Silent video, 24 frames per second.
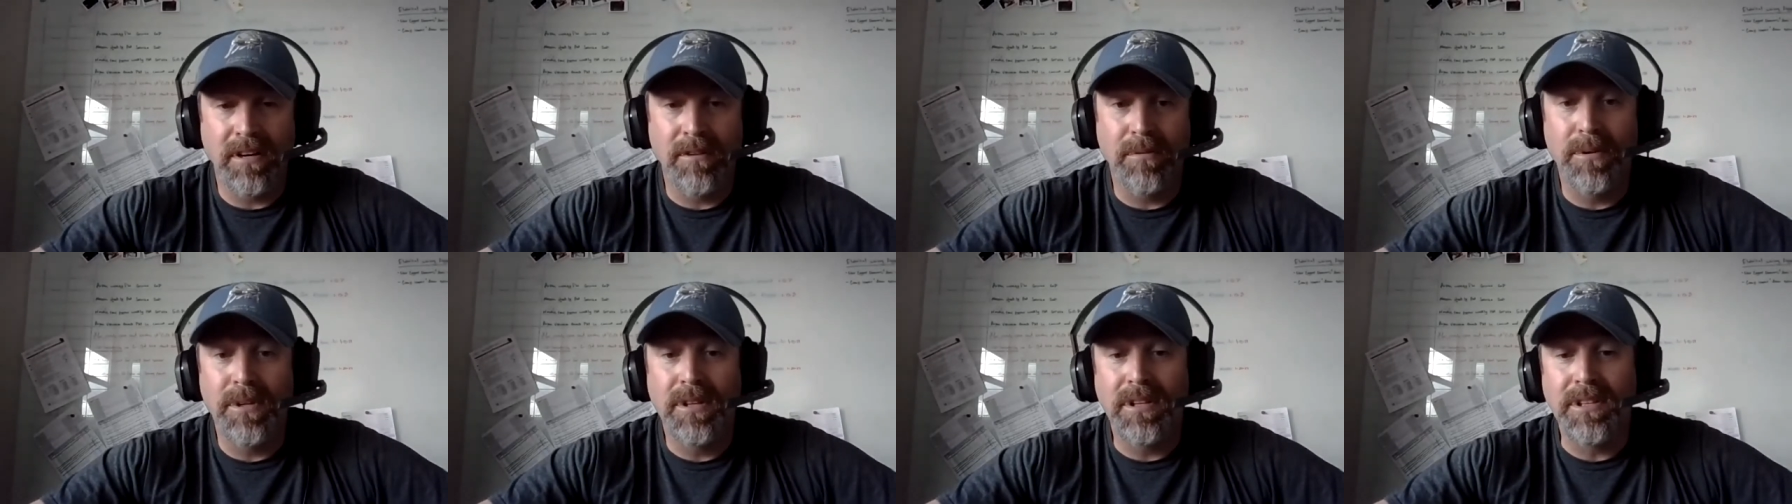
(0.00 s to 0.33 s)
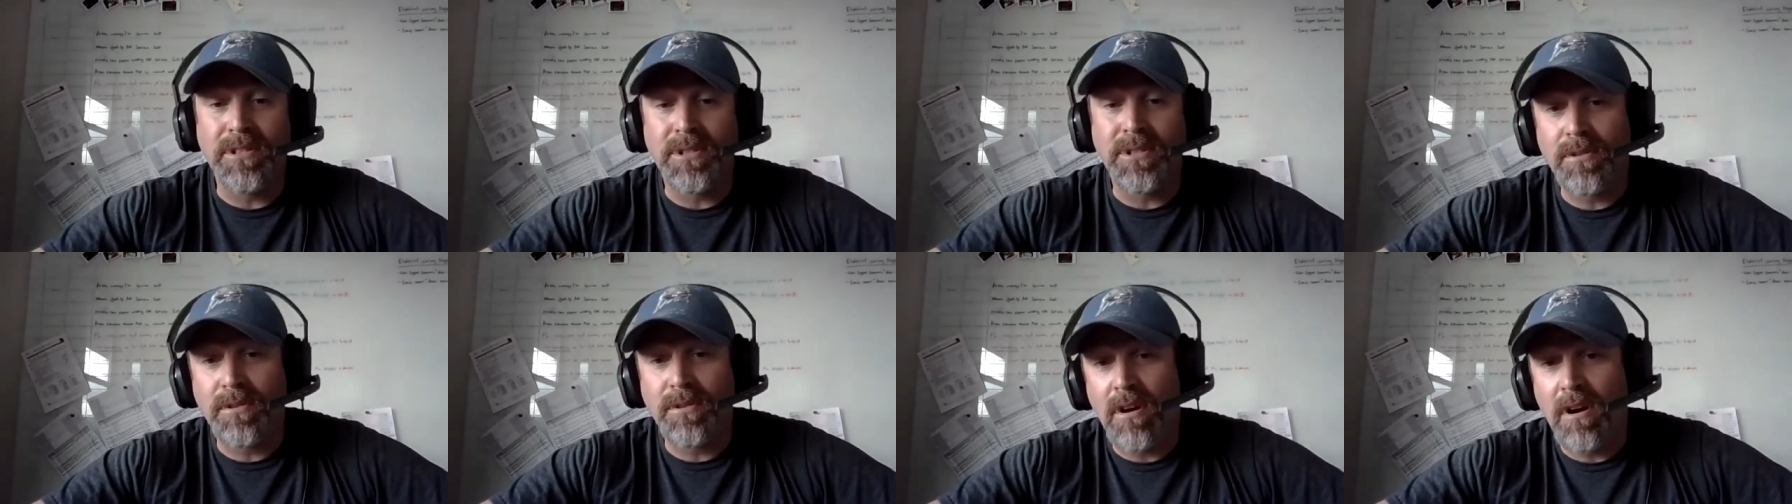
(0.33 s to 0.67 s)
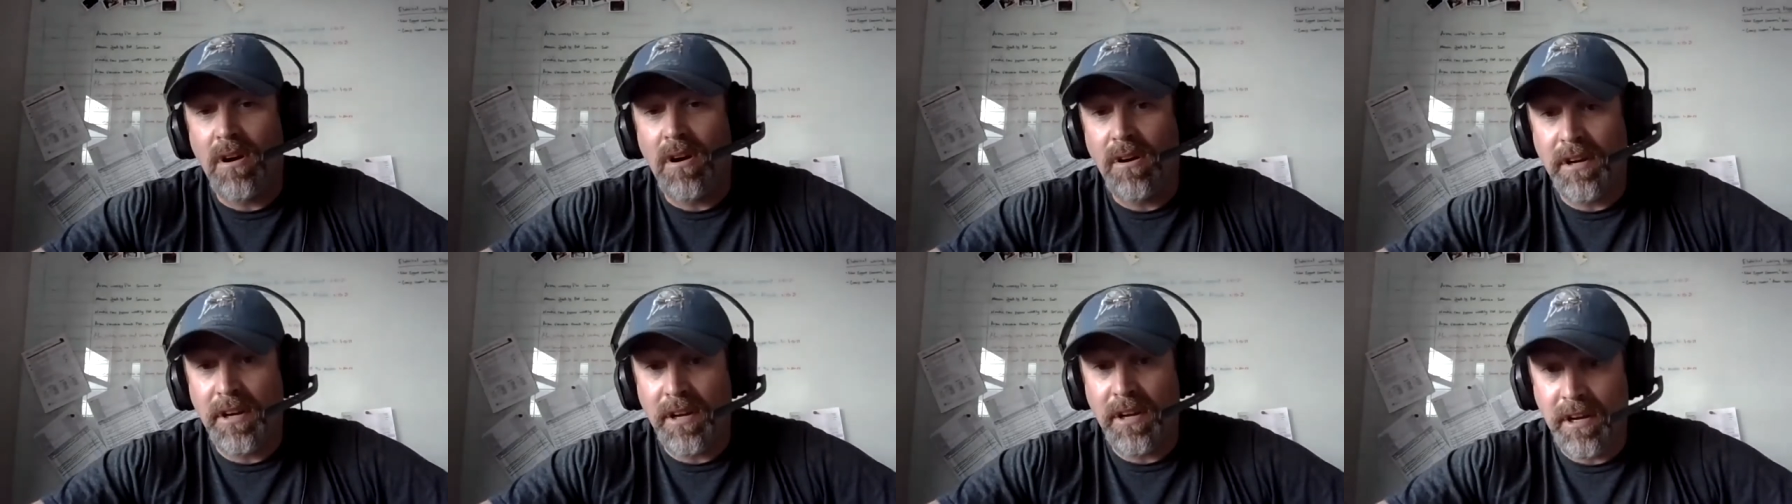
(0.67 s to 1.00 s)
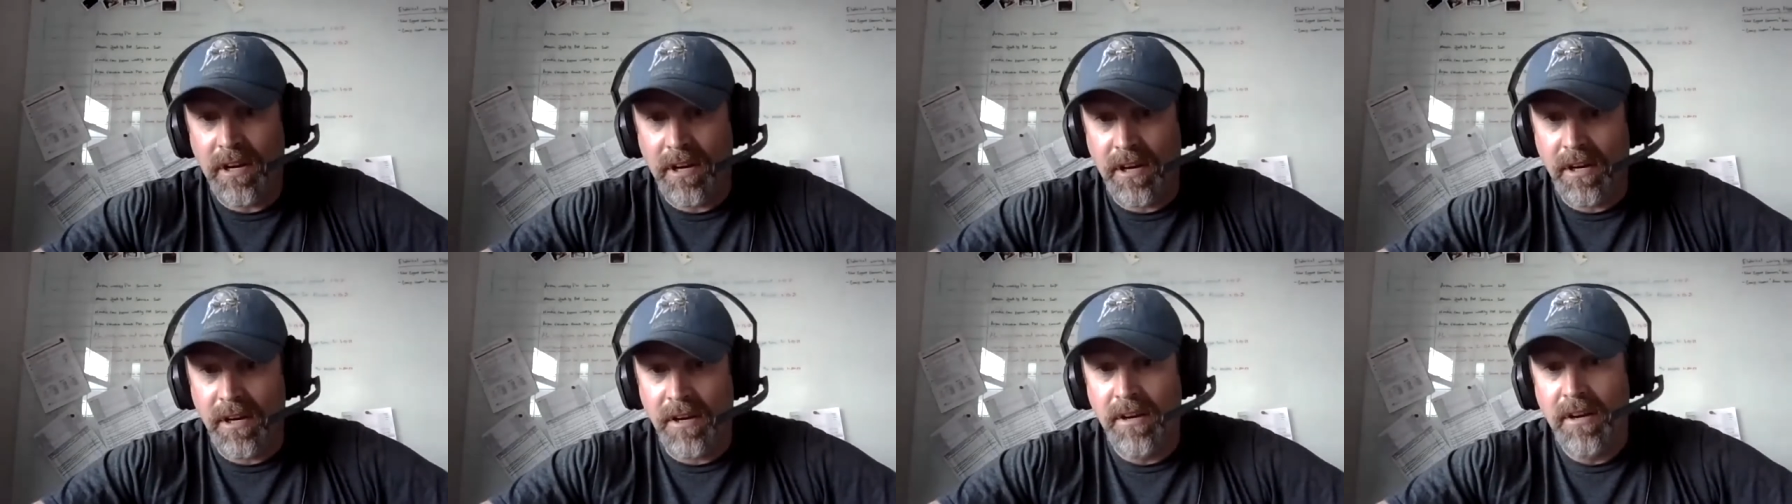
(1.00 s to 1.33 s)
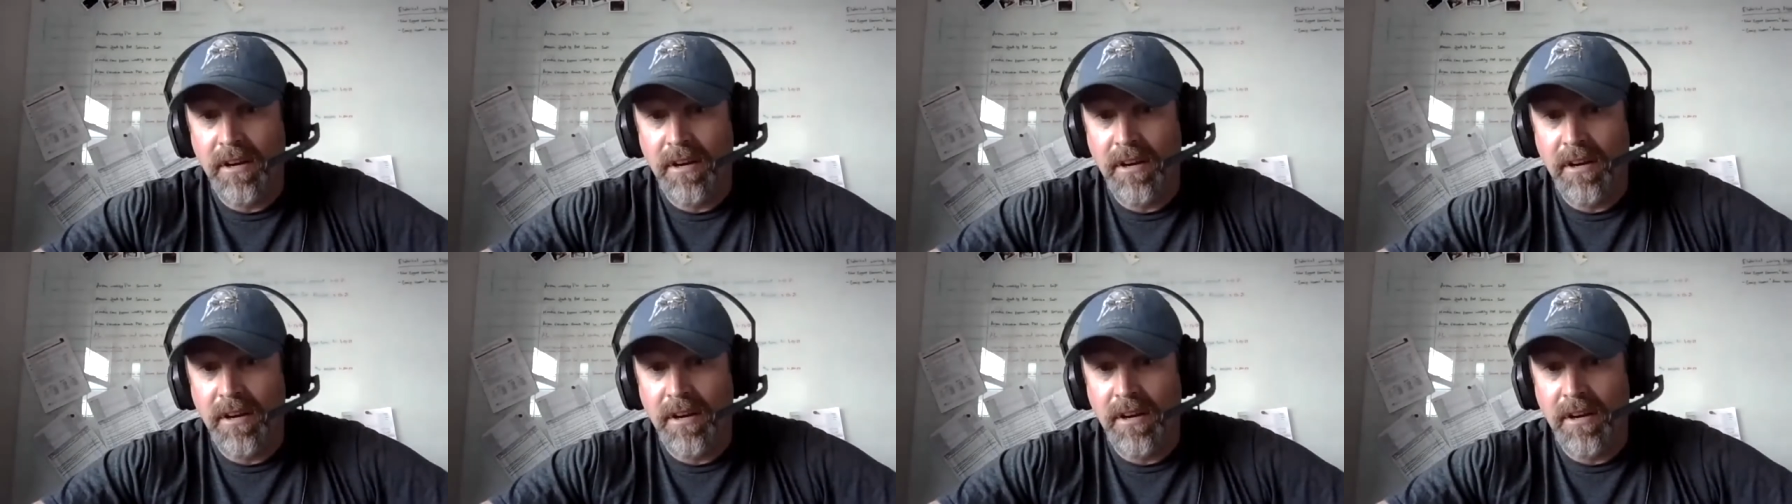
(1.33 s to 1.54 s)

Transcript: are really strong here